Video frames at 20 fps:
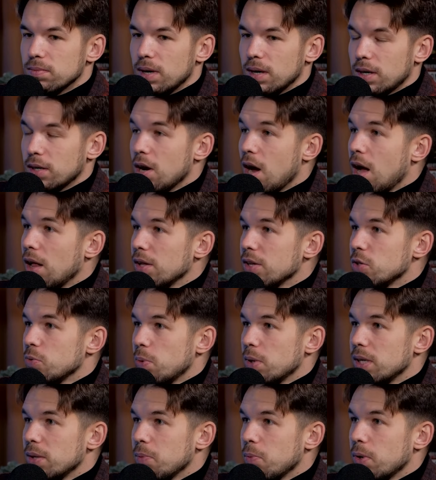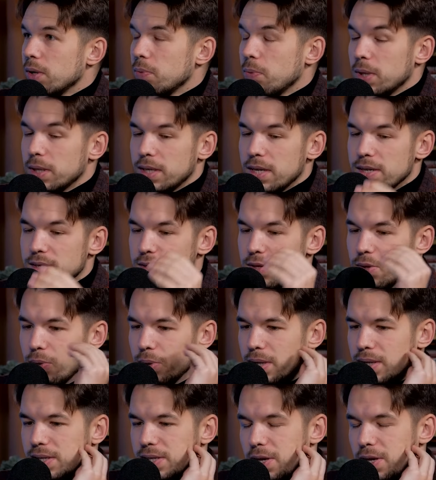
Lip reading: acknowledge what he's doing.